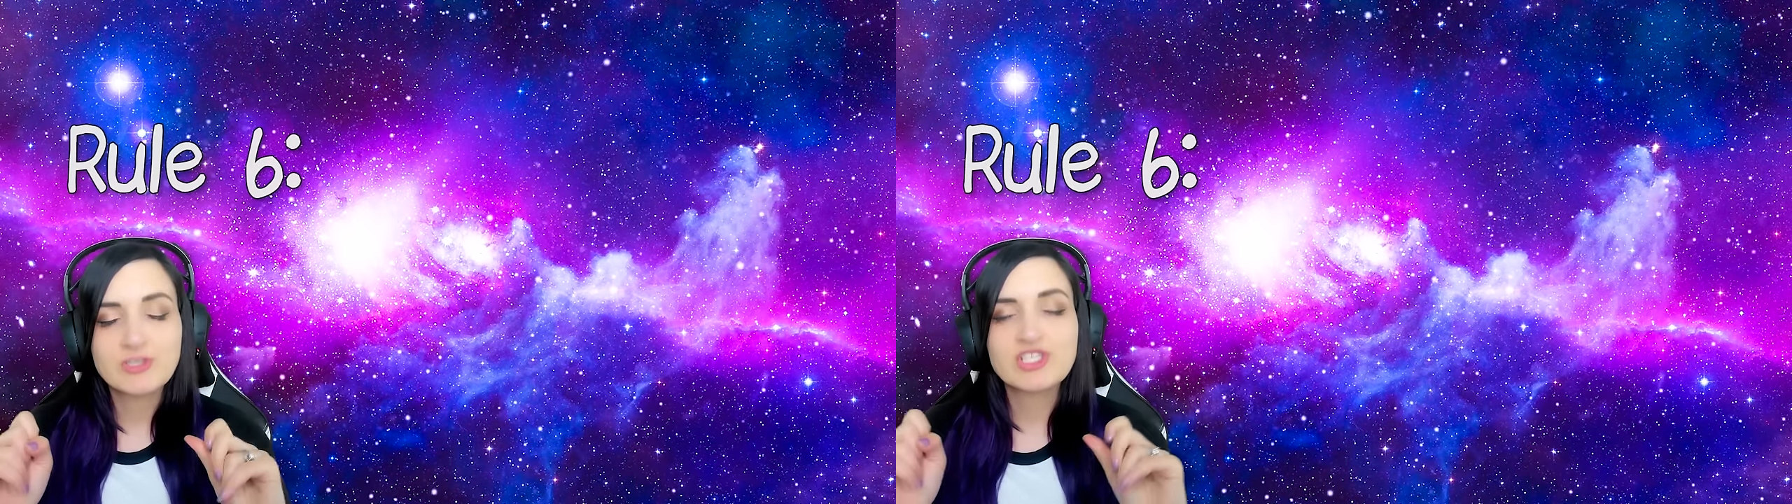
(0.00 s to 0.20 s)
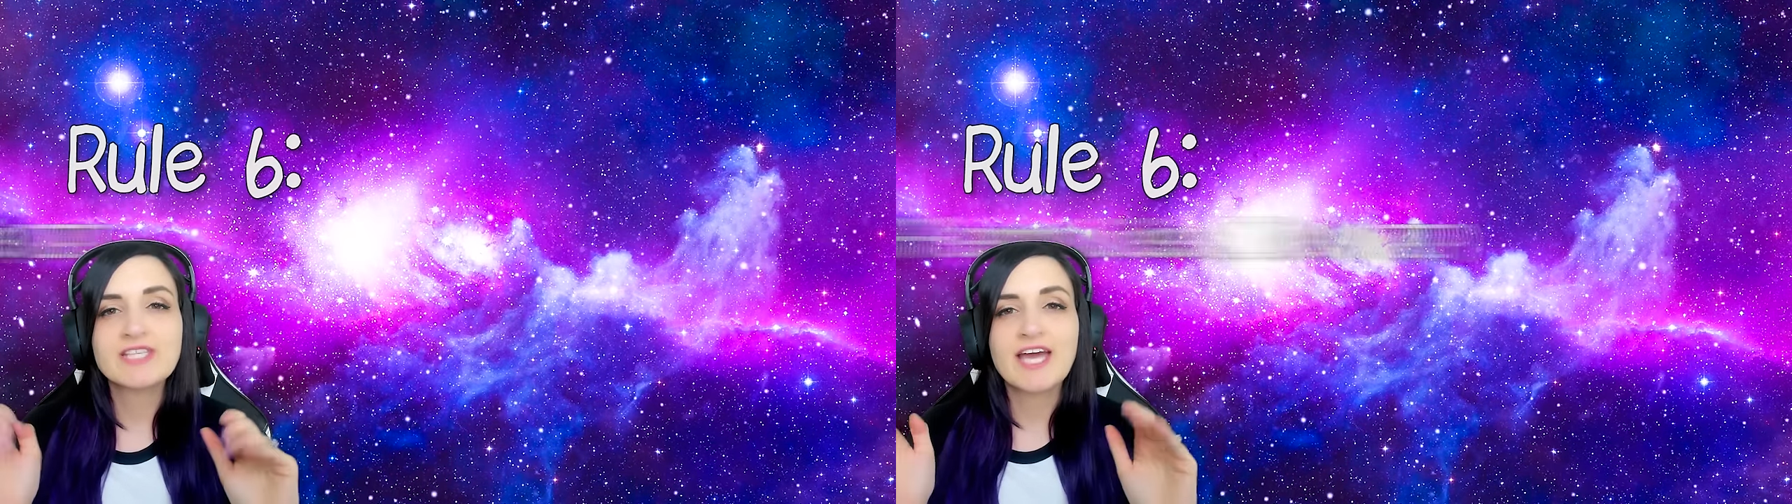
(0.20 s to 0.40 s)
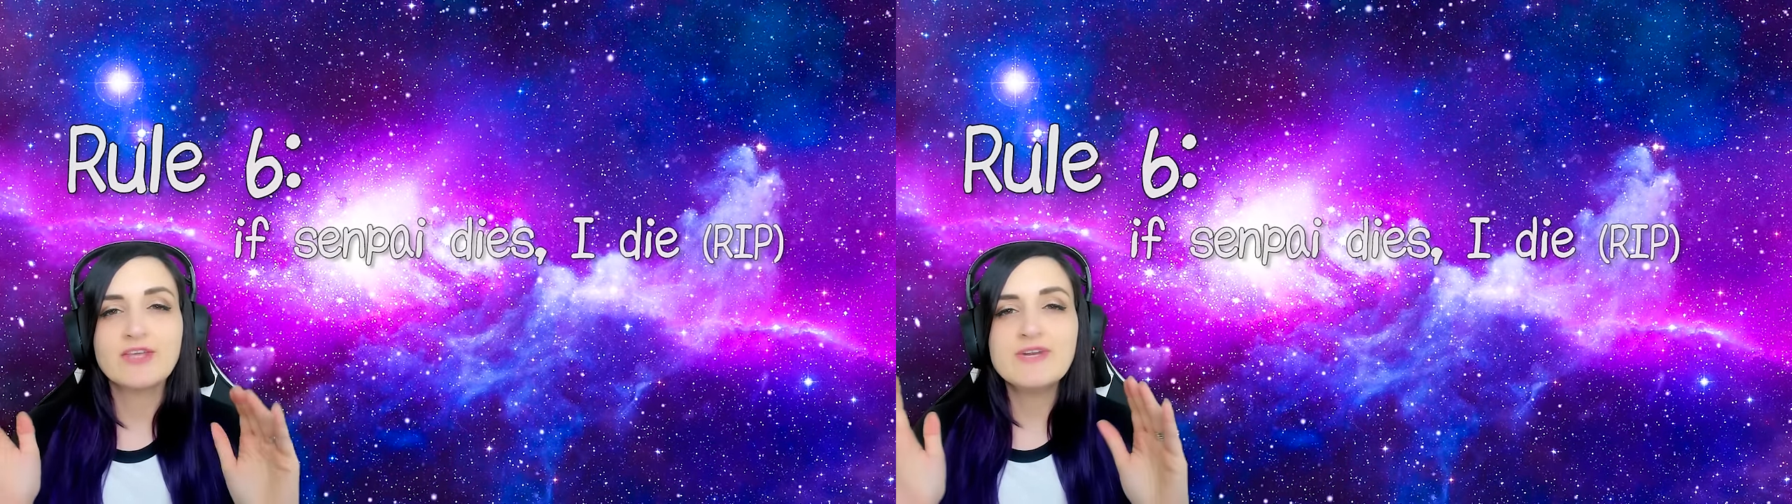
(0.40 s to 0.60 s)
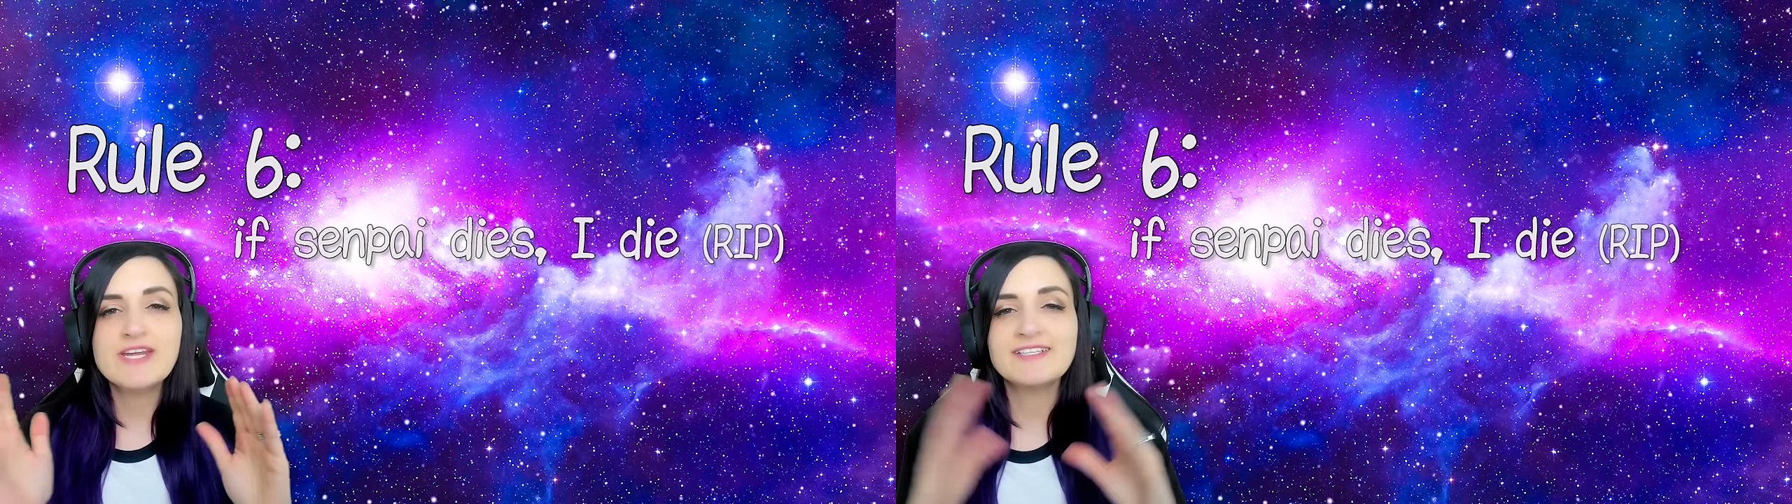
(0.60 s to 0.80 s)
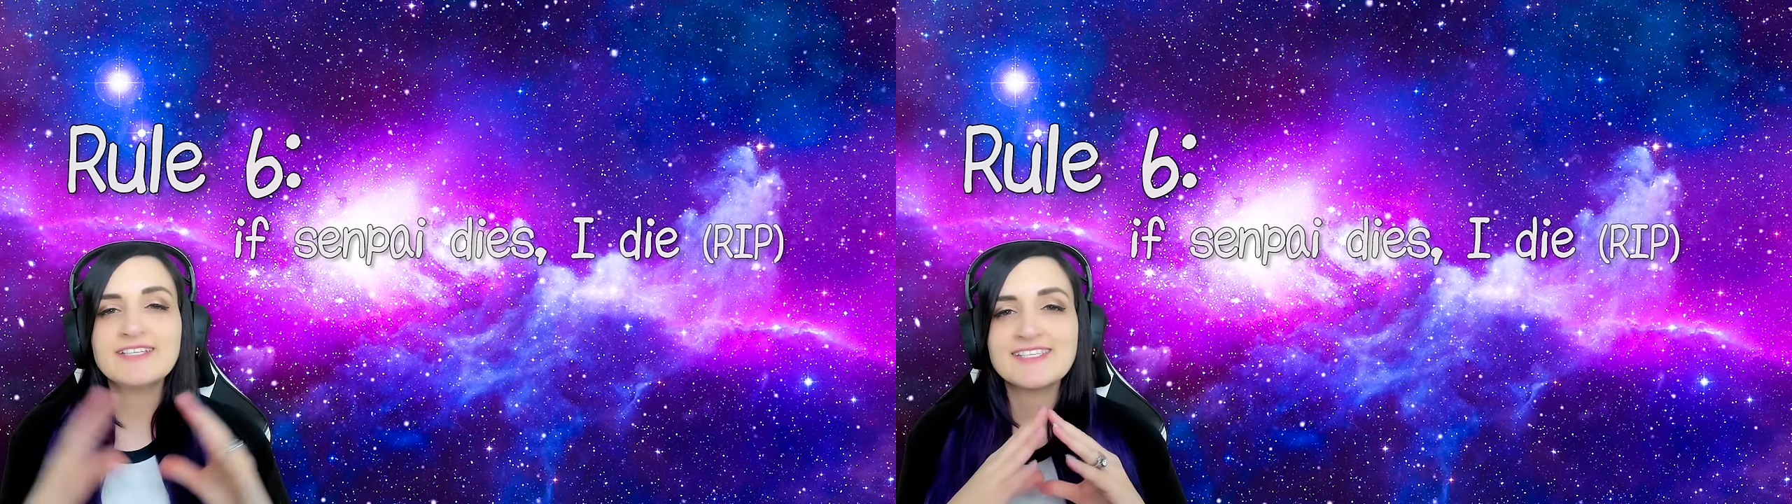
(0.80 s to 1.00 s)
which is that you
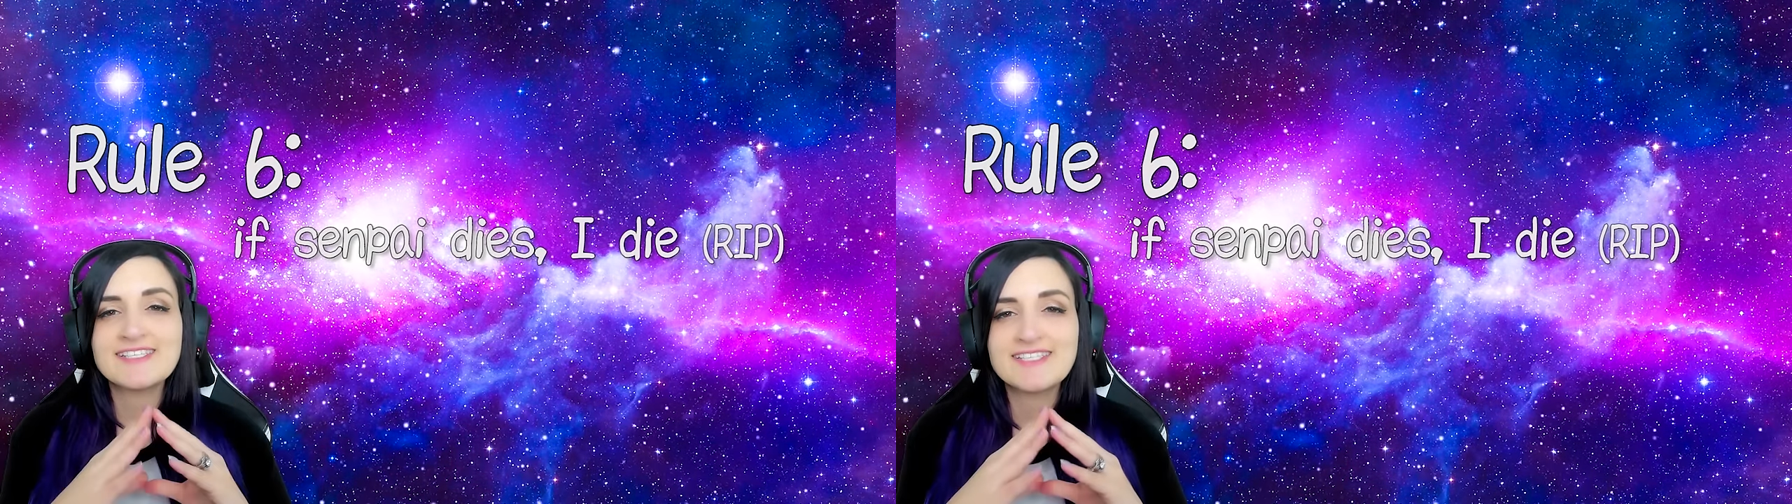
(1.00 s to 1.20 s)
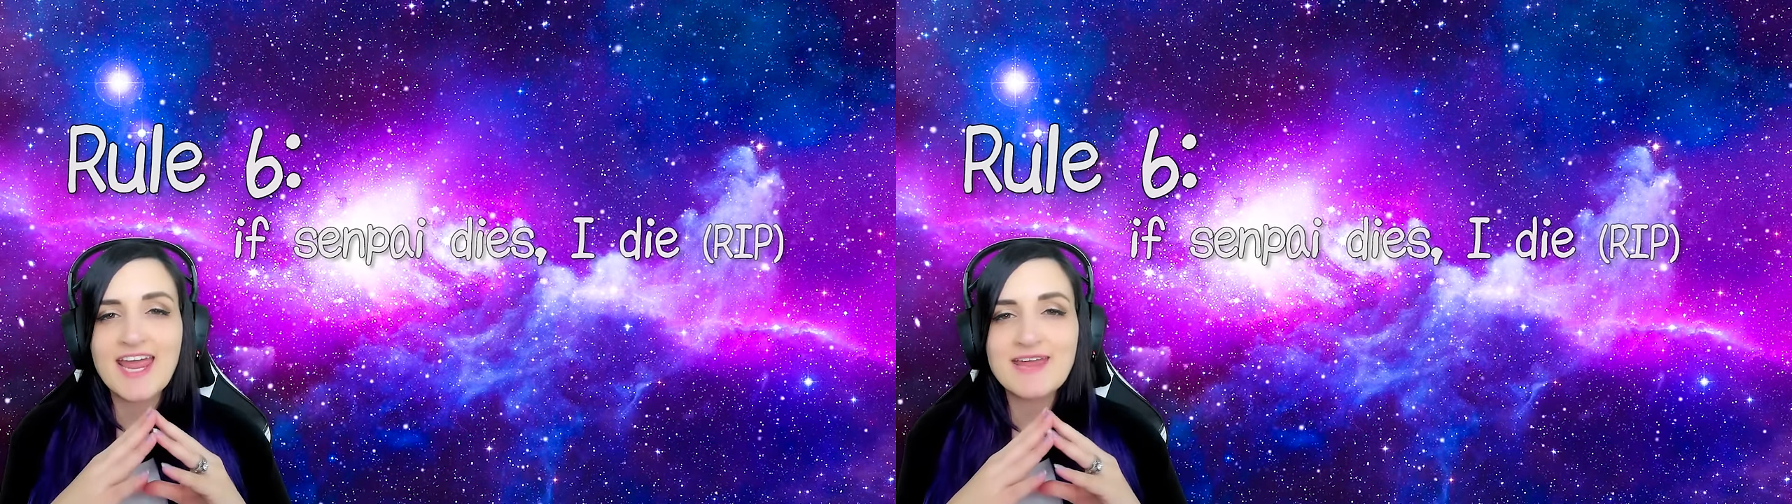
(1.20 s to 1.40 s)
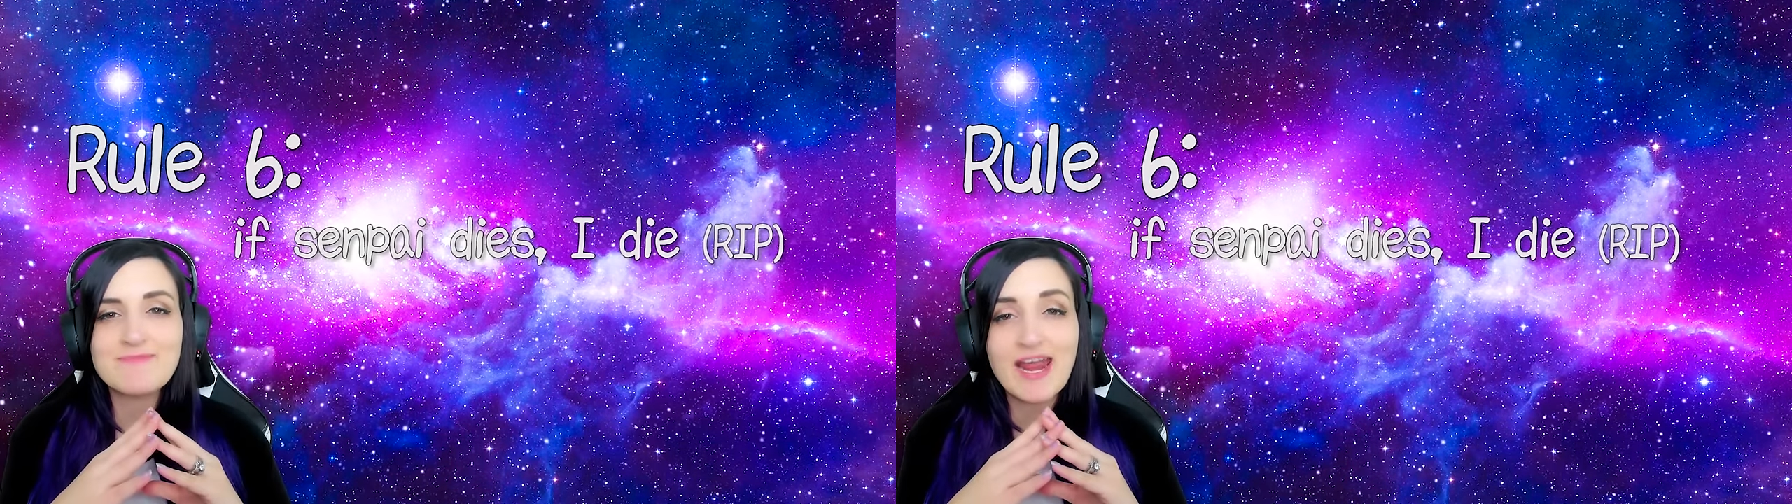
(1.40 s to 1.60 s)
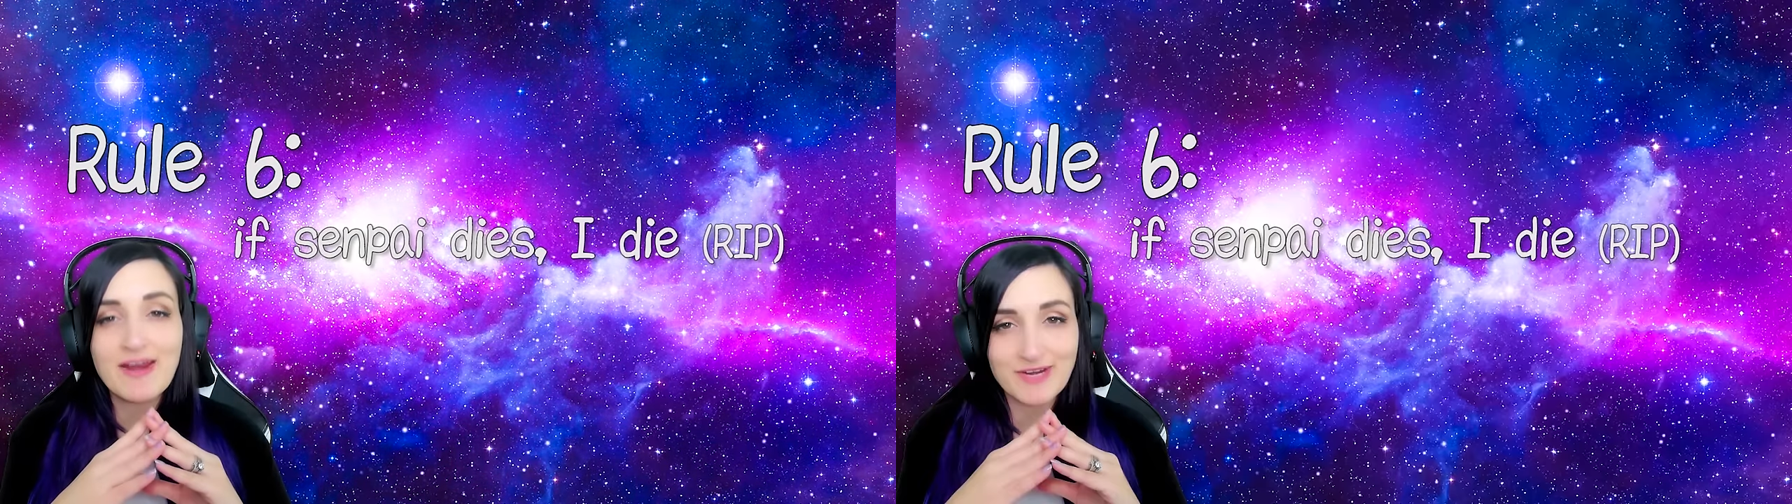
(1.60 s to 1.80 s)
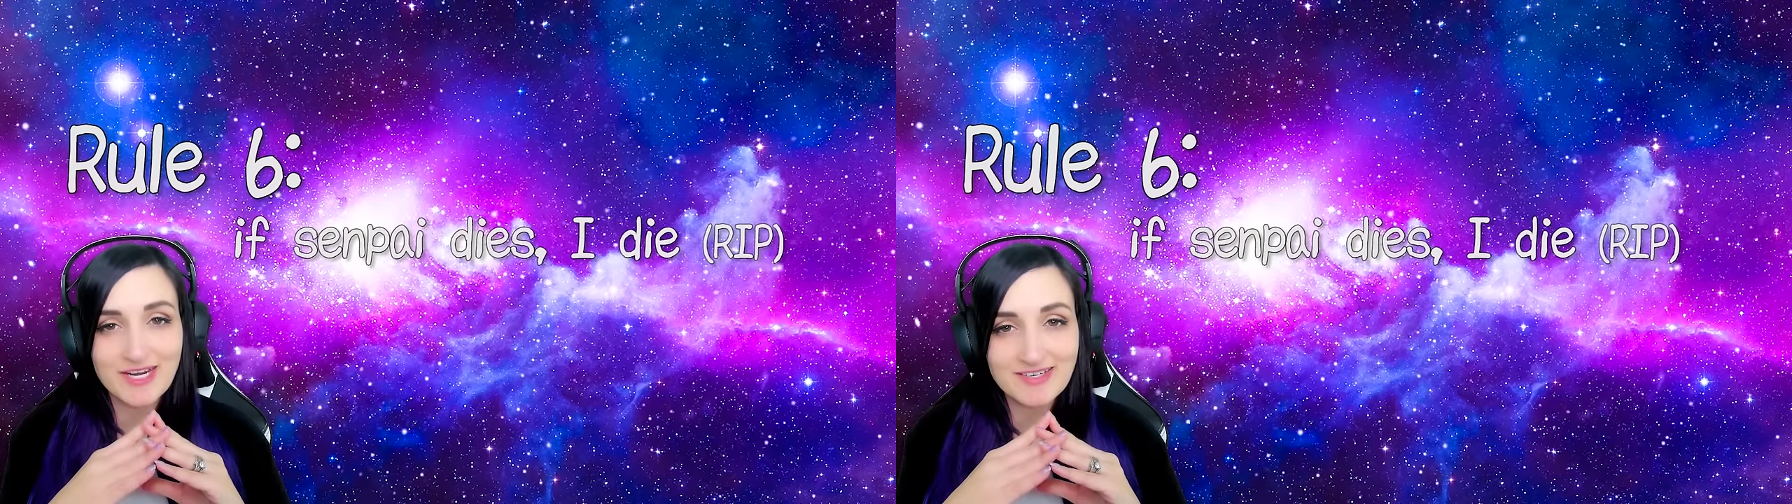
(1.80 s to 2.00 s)
need to stay
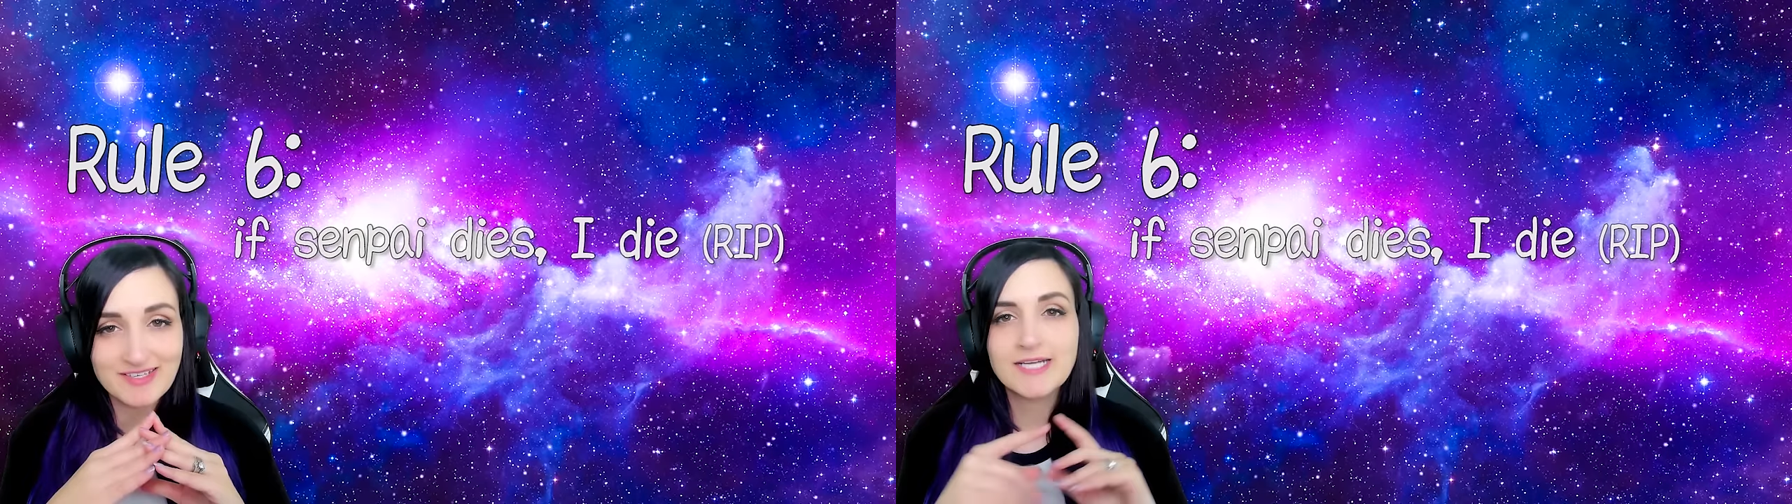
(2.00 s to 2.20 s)
married married